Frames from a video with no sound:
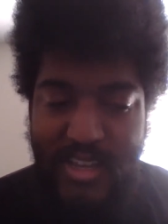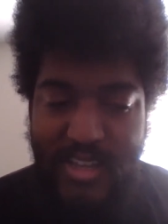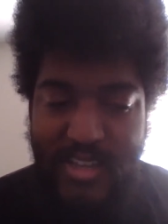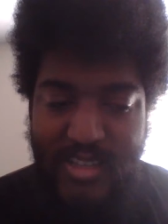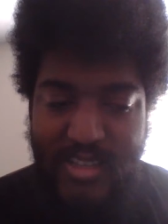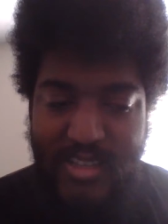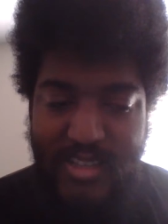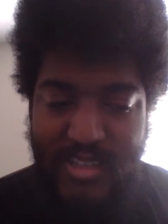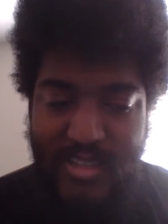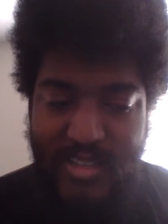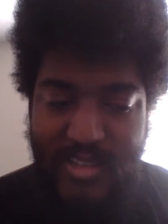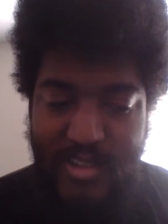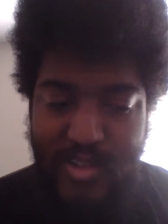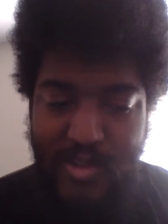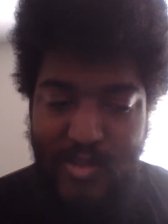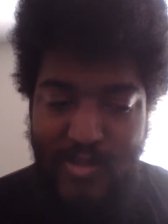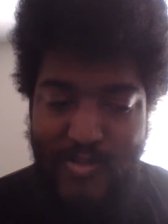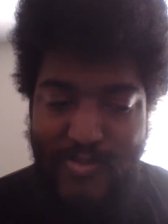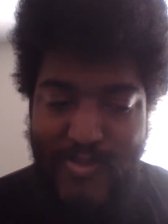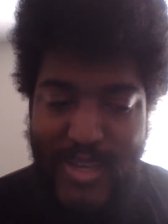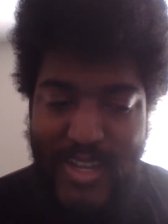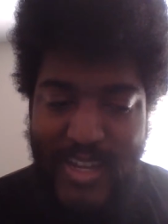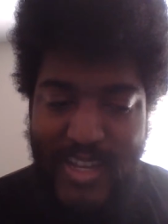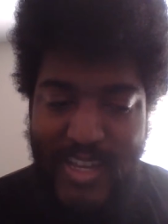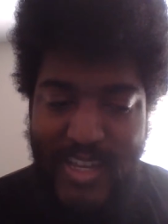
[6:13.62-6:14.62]
so
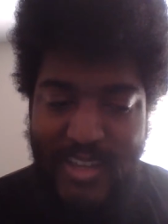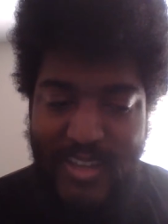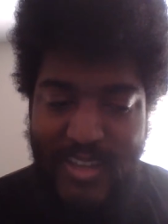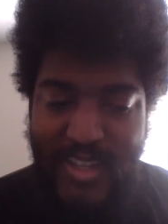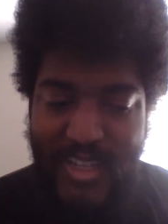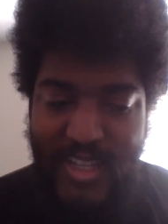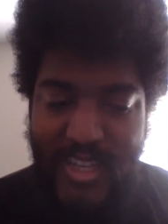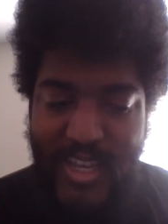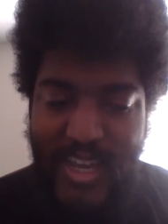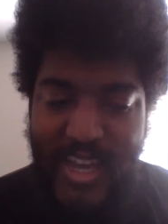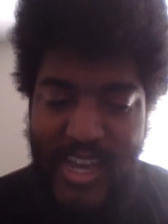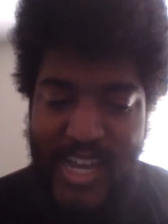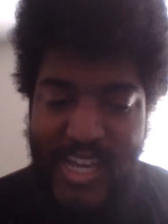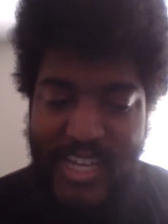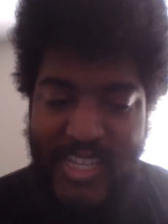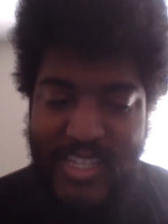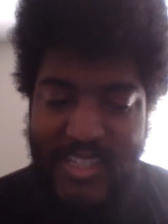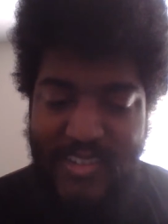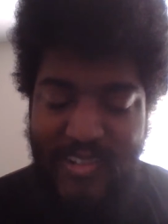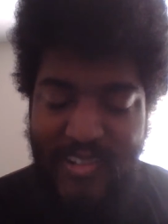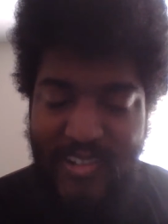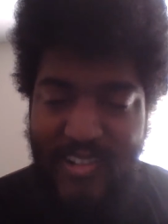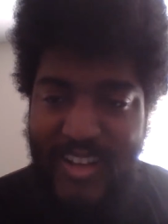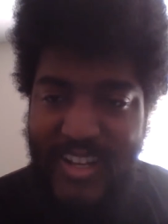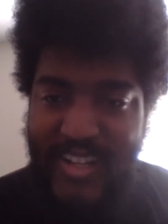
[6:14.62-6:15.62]
many good guys
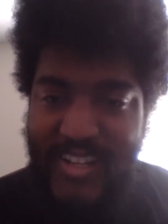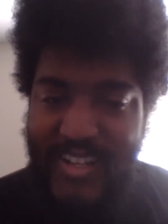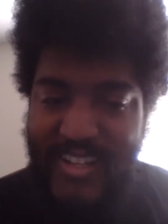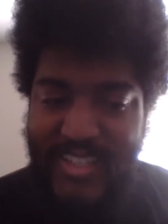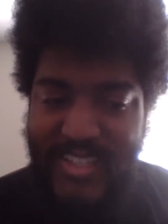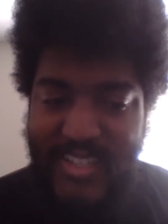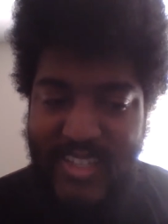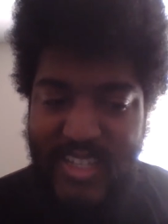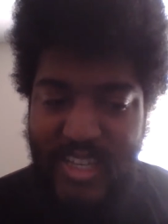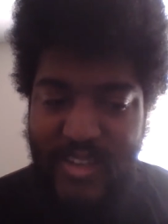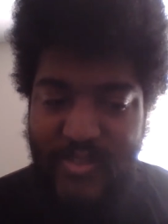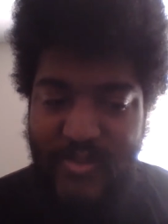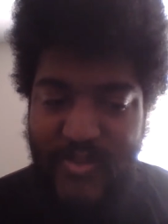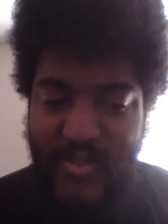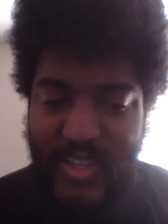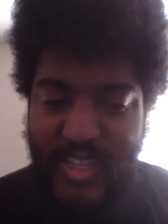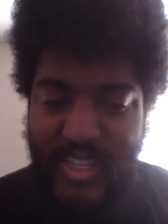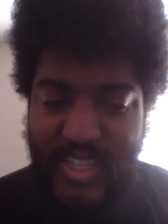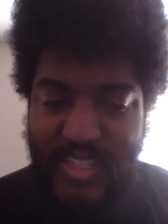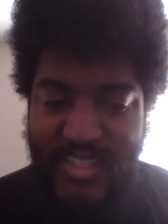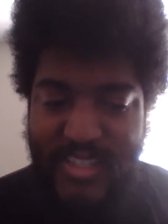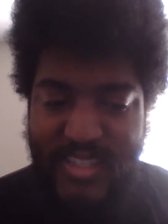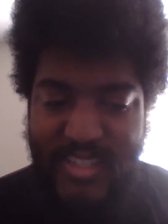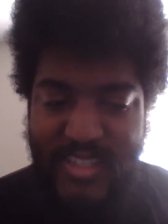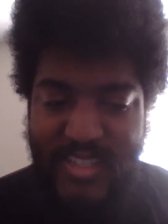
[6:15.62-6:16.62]
on this
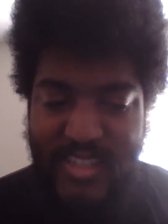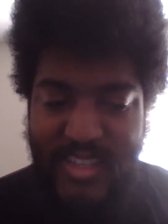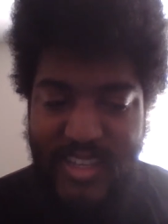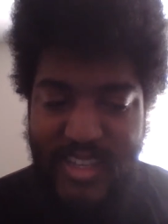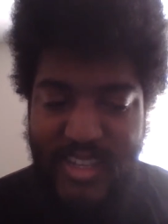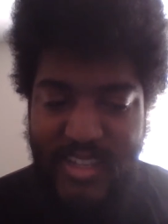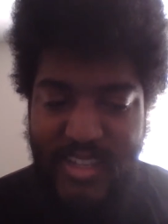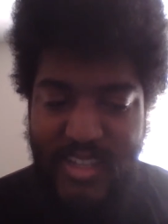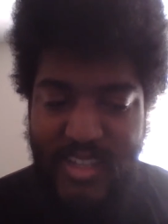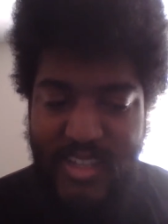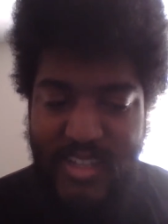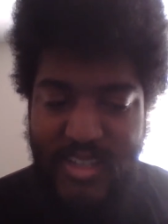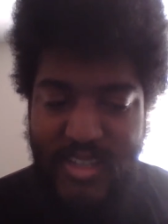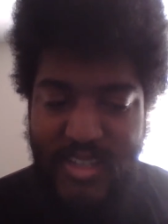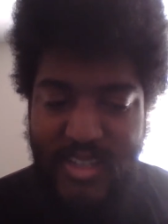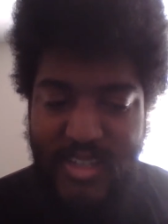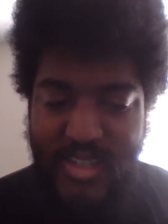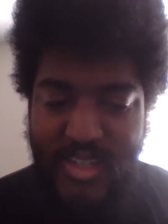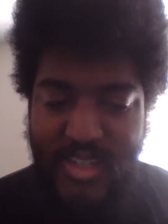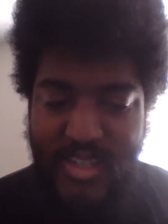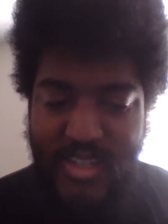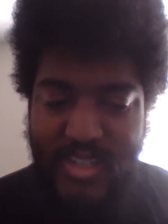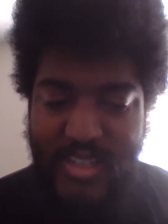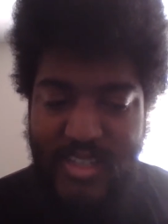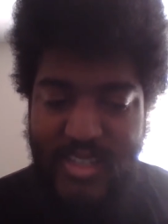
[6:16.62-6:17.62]
defense. It, it's, it's
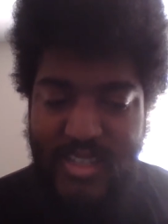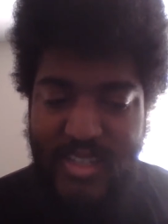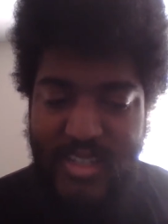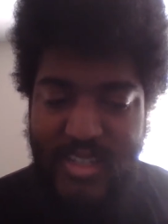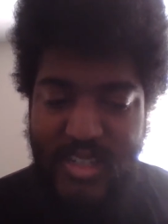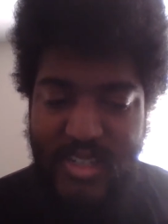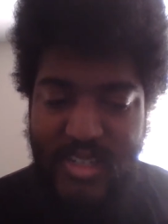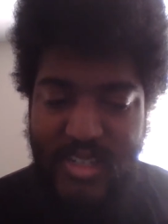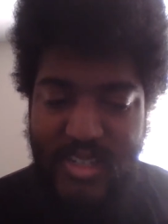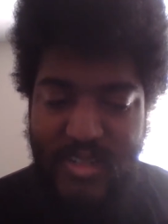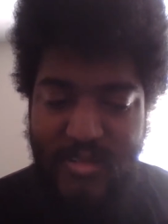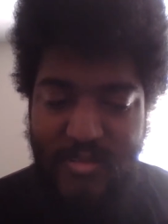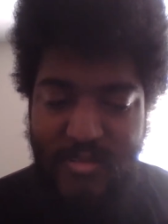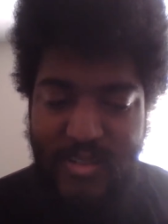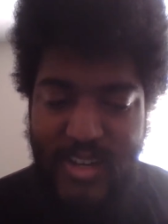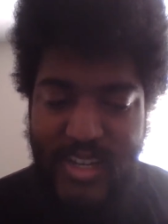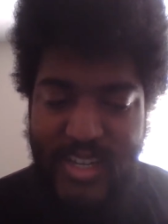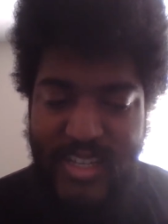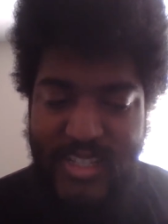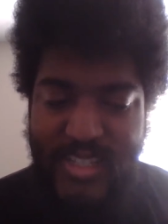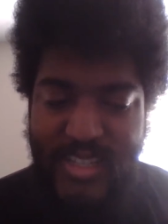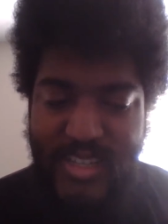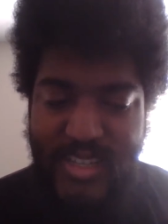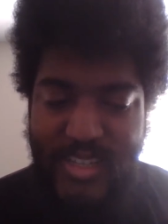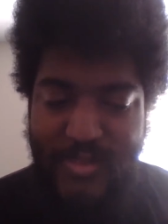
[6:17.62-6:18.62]
just it's just
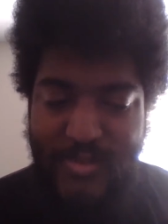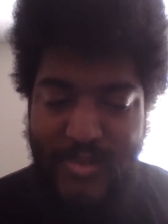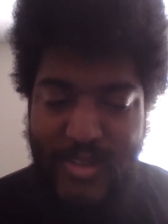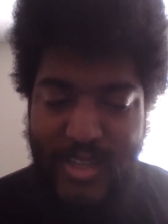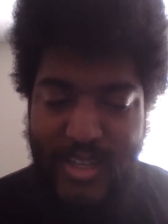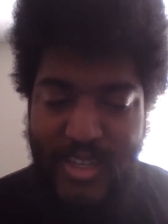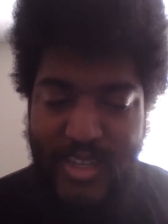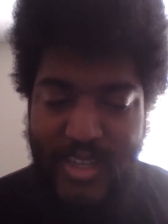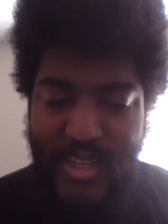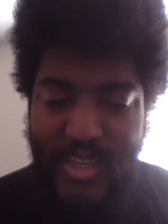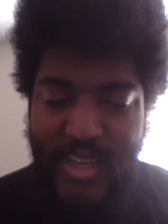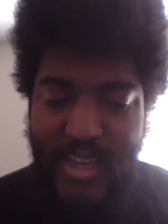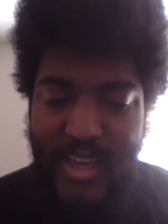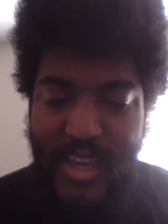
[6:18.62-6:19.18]
crazy to me.